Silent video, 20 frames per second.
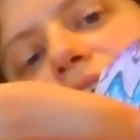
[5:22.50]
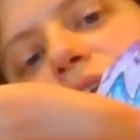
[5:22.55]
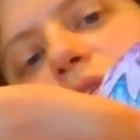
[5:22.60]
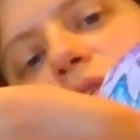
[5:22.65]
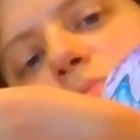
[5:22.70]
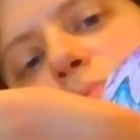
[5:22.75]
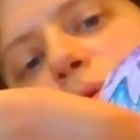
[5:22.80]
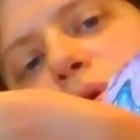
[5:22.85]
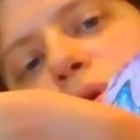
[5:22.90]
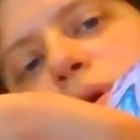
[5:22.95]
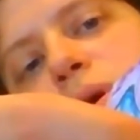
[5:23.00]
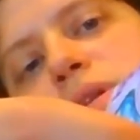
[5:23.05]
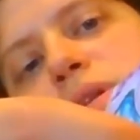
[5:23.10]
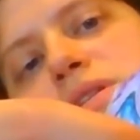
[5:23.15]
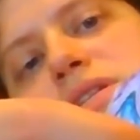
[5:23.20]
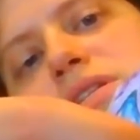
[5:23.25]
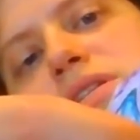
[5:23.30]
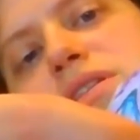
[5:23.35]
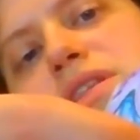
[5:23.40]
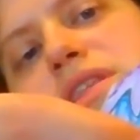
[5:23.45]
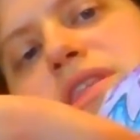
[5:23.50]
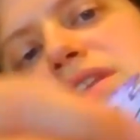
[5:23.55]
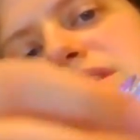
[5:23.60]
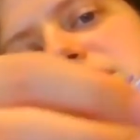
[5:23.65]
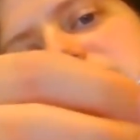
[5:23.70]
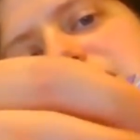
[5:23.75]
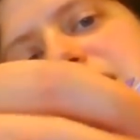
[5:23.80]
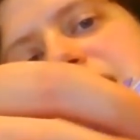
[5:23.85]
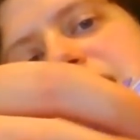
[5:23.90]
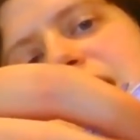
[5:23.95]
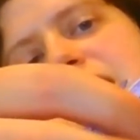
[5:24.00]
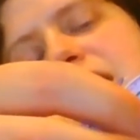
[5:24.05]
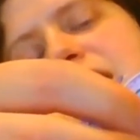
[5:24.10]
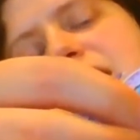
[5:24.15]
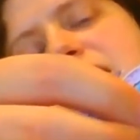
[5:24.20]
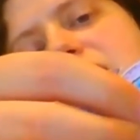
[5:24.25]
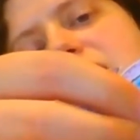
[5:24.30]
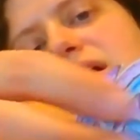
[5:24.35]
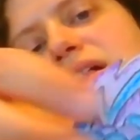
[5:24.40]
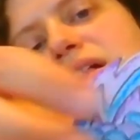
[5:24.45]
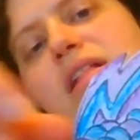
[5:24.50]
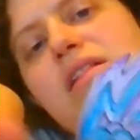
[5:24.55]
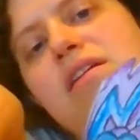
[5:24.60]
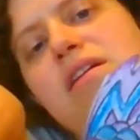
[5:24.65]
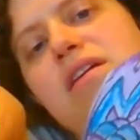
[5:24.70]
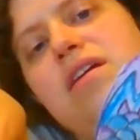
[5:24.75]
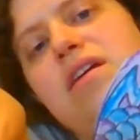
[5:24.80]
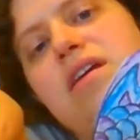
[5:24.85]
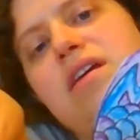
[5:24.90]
you put the tail,